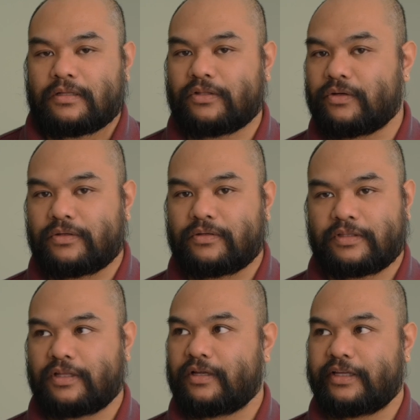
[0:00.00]

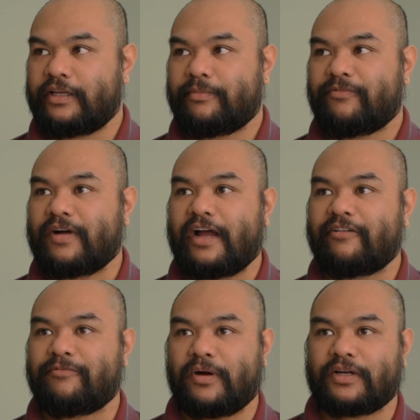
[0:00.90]
The
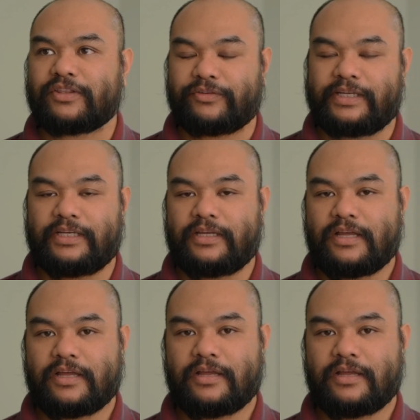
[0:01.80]
EM5 Mark III